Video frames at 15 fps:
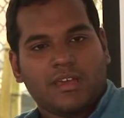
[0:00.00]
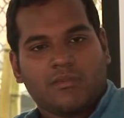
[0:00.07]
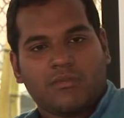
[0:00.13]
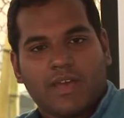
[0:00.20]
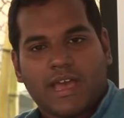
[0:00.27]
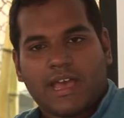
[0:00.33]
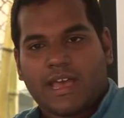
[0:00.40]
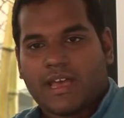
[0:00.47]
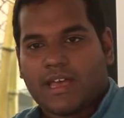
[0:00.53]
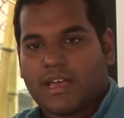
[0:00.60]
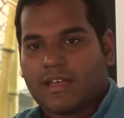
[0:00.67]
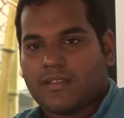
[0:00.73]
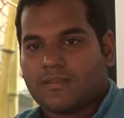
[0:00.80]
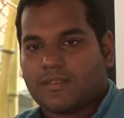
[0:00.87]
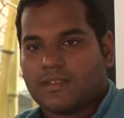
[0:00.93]

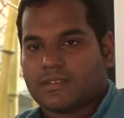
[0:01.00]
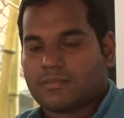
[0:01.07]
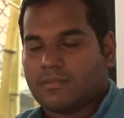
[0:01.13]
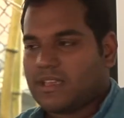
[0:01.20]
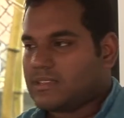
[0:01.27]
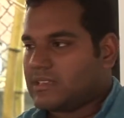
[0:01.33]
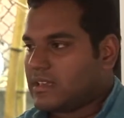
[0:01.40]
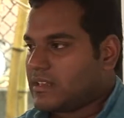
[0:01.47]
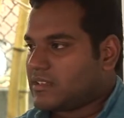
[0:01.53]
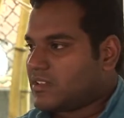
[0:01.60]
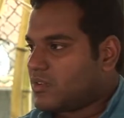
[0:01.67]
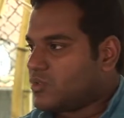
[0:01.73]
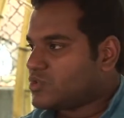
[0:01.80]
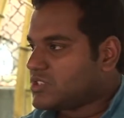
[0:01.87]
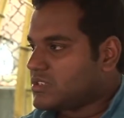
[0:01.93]
where this basic
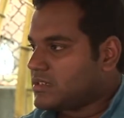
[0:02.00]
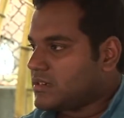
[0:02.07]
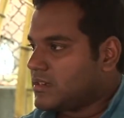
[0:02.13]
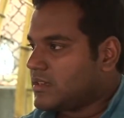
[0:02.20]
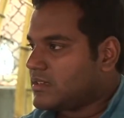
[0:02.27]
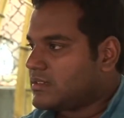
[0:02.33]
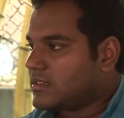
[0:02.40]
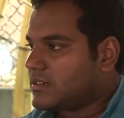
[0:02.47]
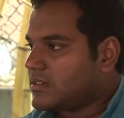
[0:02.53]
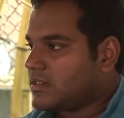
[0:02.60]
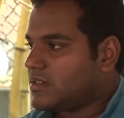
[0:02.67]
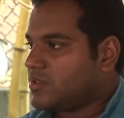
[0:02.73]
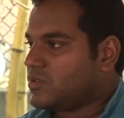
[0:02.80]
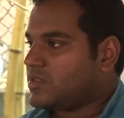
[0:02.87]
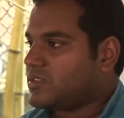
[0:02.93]
resolution is
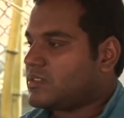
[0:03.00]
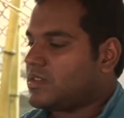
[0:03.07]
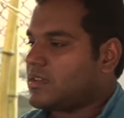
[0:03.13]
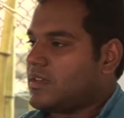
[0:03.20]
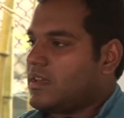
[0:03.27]
introduced,